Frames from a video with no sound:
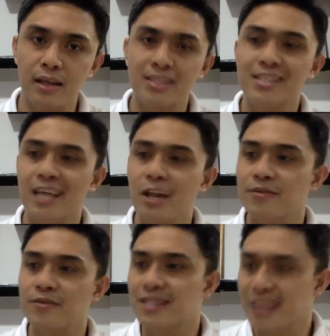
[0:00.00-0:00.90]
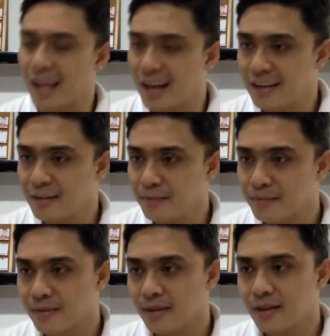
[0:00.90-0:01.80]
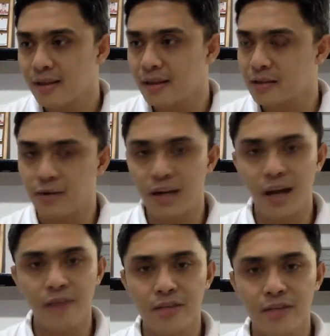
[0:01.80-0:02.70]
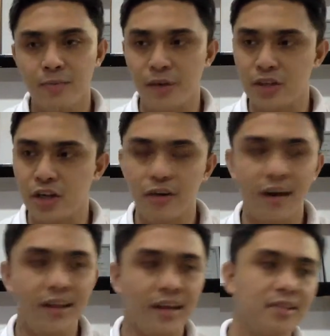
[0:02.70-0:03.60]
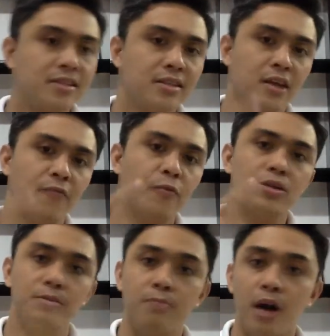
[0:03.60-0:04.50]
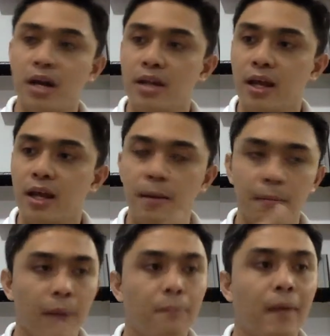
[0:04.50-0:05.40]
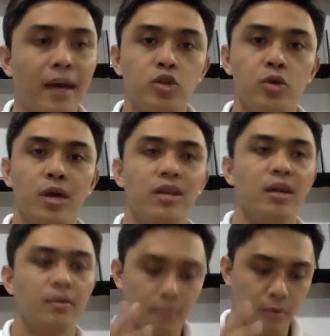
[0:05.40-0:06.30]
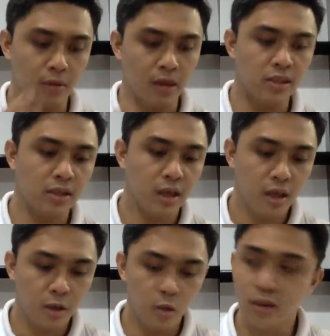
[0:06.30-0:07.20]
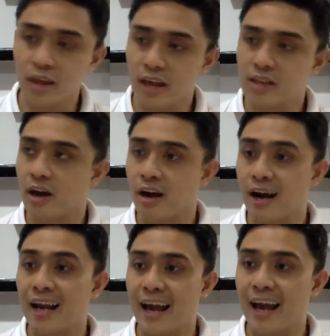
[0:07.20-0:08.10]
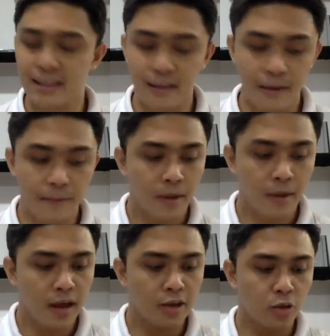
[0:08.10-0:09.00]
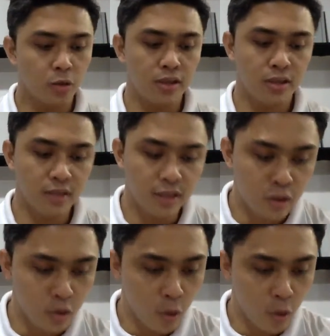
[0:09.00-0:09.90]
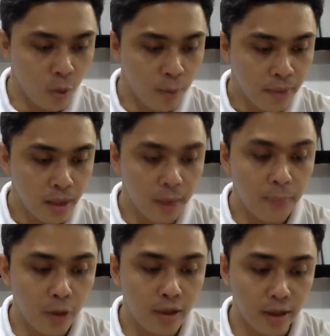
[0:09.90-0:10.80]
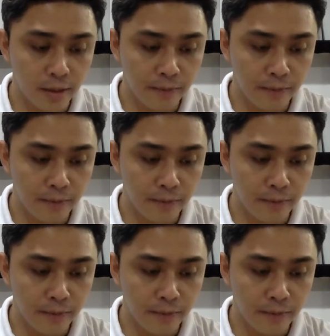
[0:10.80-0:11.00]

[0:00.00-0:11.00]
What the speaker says: skill of selling is really emphasized by John Rankins, and of course marketing by Peng Joon. I think these two things are aligned, right? So that's so important.